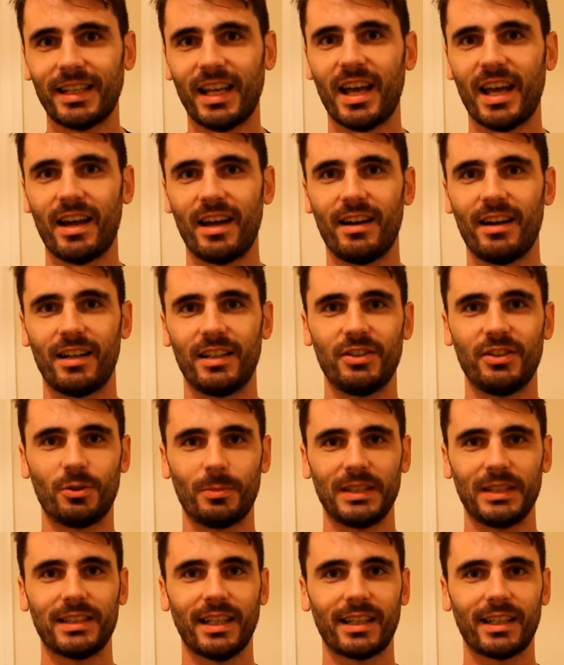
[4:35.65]
I'd
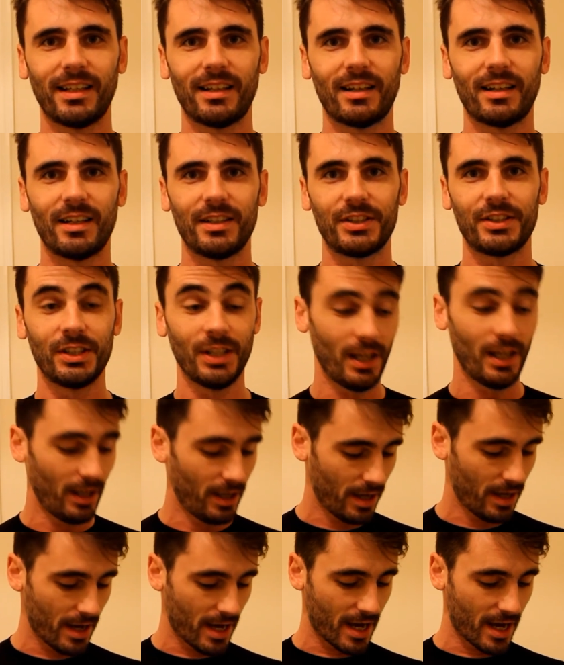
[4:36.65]
normally take a large.
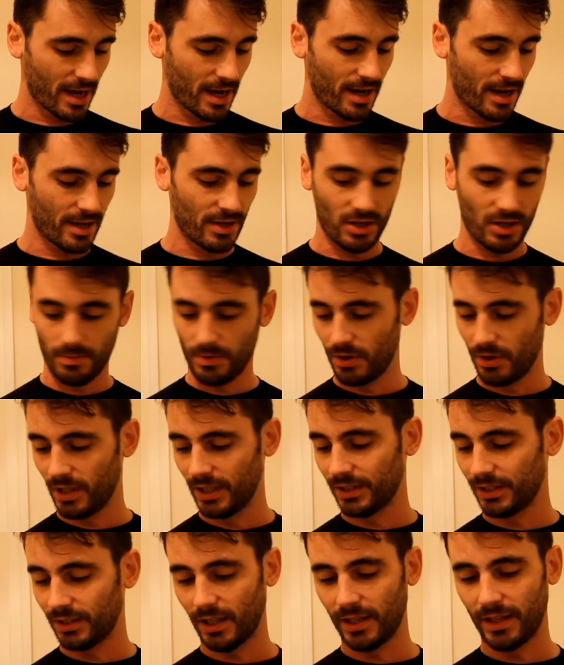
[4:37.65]
To be
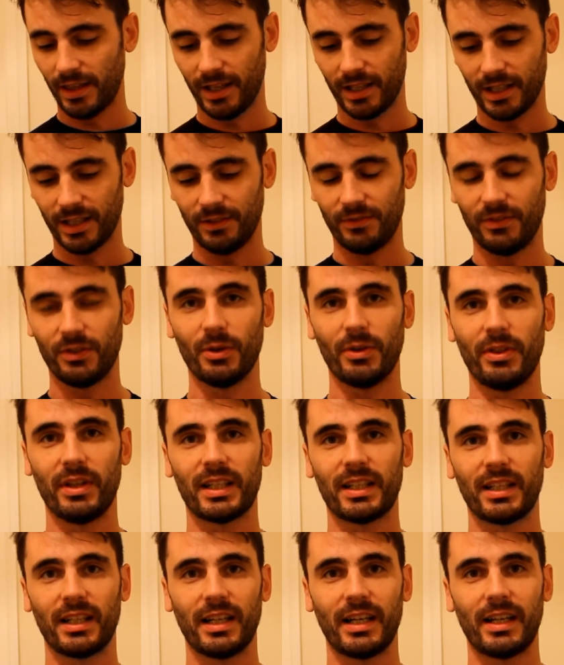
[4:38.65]
honest, I think if you're
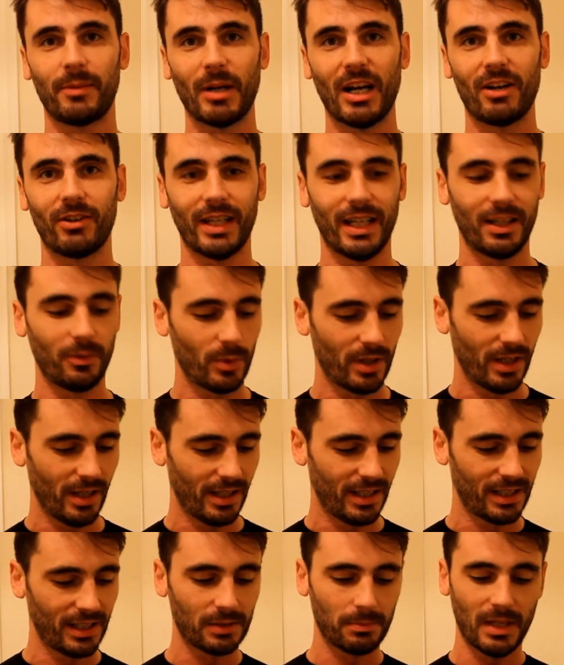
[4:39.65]
thinking about getting one of
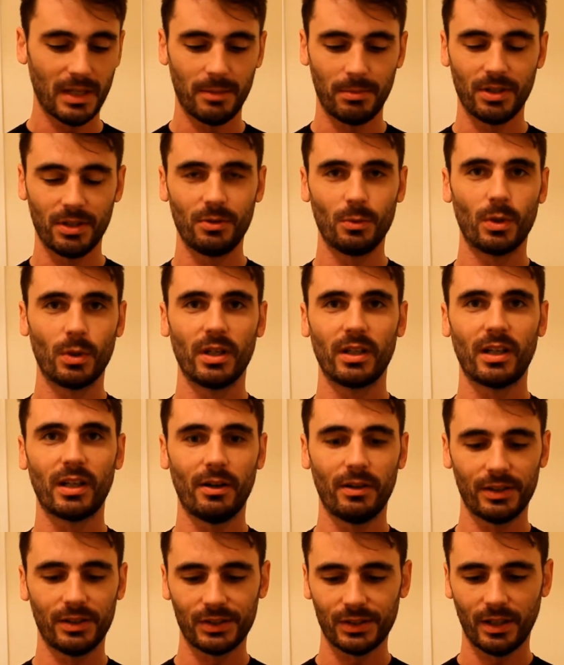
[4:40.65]
these, maybe you'd want to
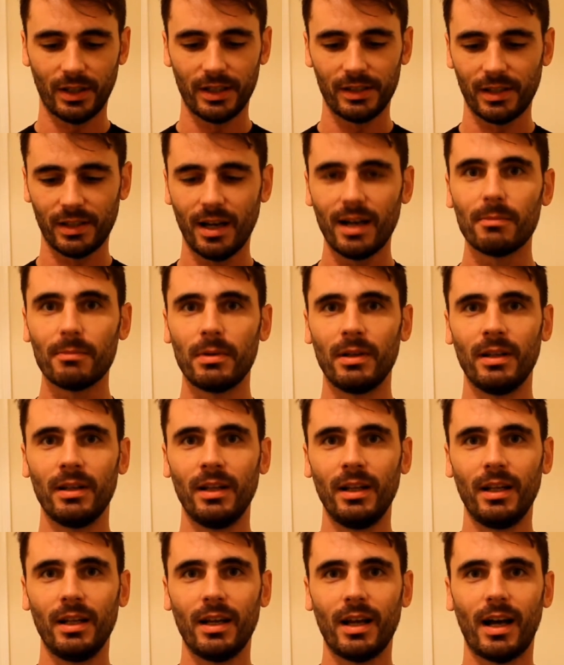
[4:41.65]
go a size up,
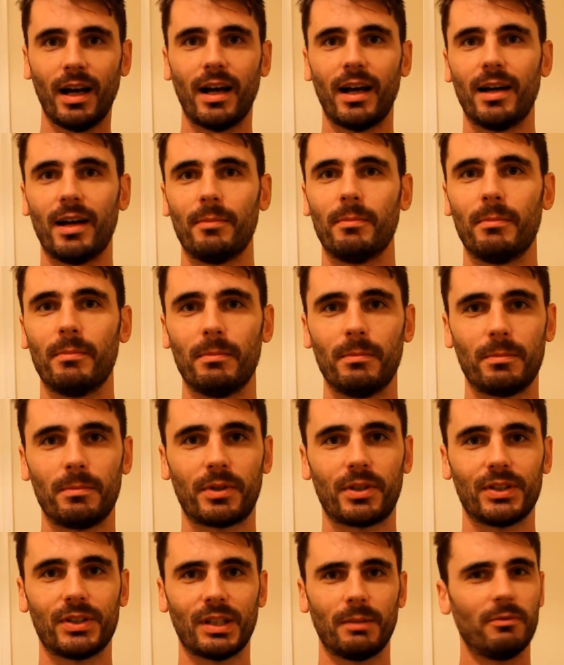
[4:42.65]

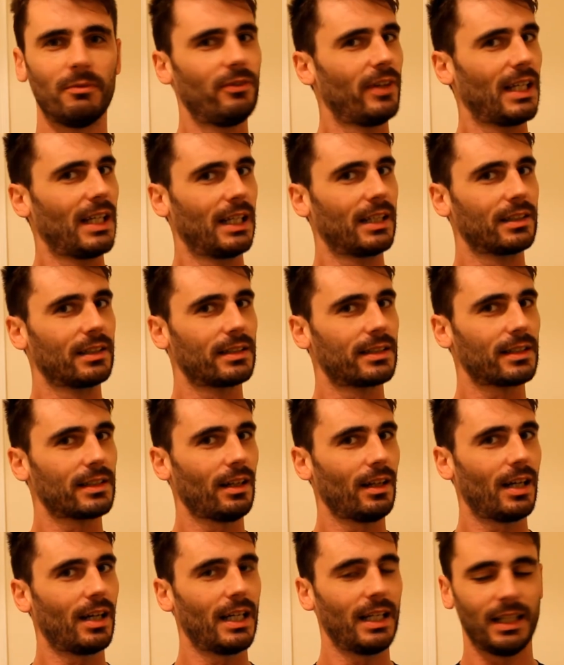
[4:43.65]
because I'm feeling
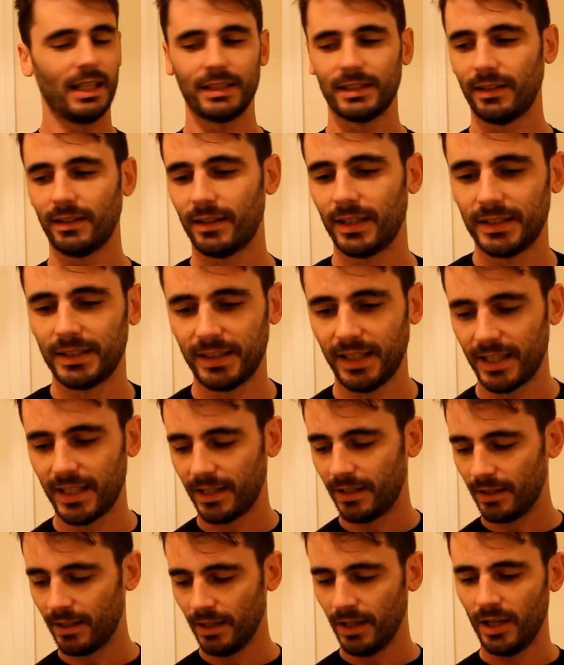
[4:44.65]
slightly tight
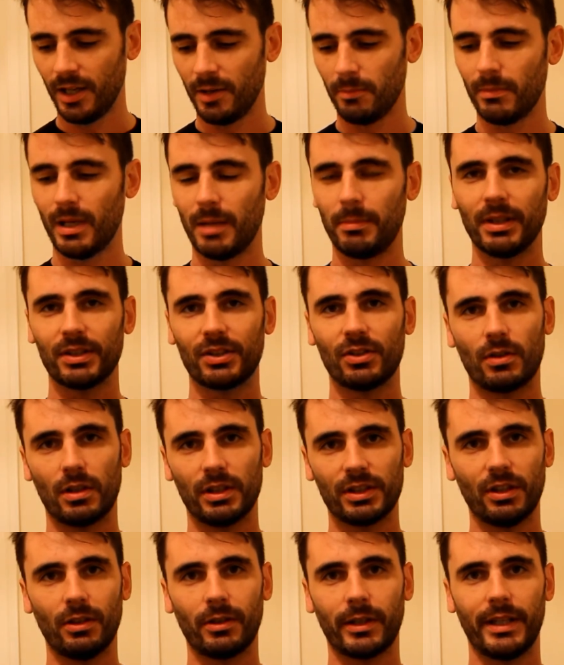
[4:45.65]
in. Maybe it's not
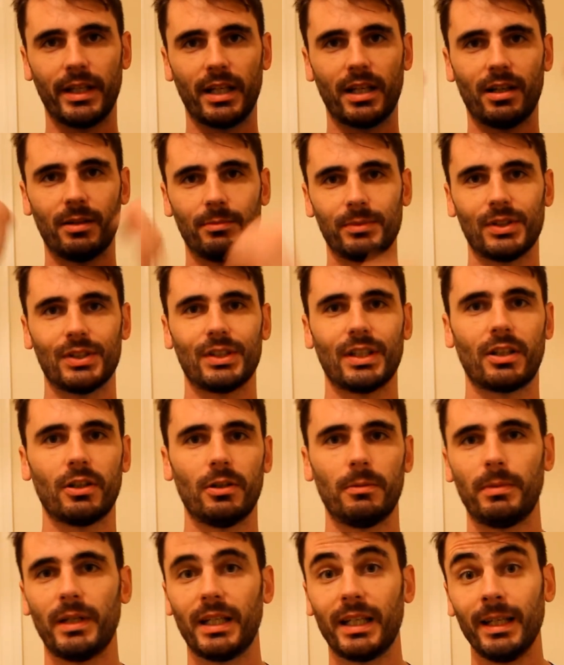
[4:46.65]
as long in the arms as it
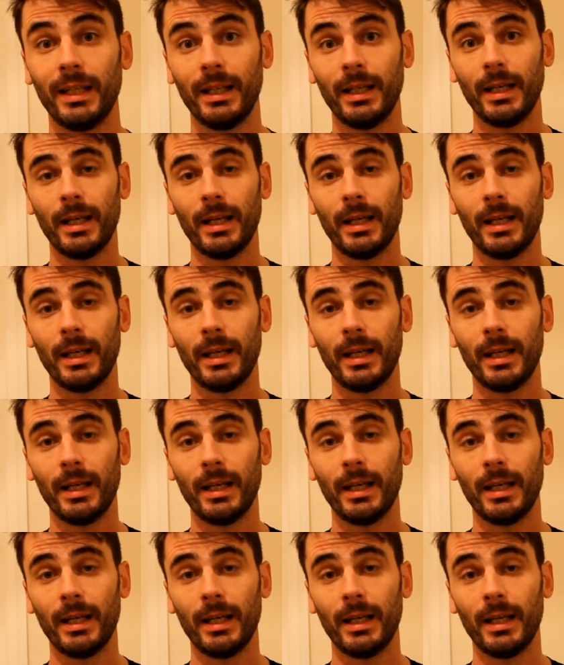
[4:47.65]
could be.